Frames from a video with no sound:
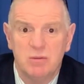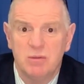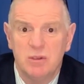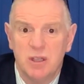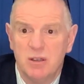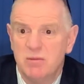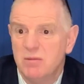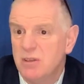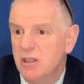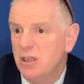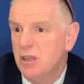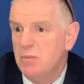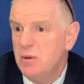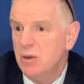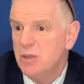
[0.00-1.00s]
the
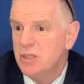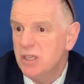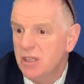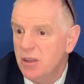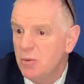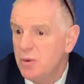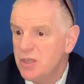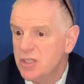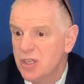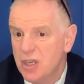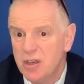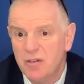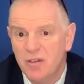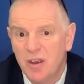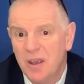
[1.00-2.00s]
community that we
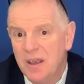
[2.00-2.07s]
serve,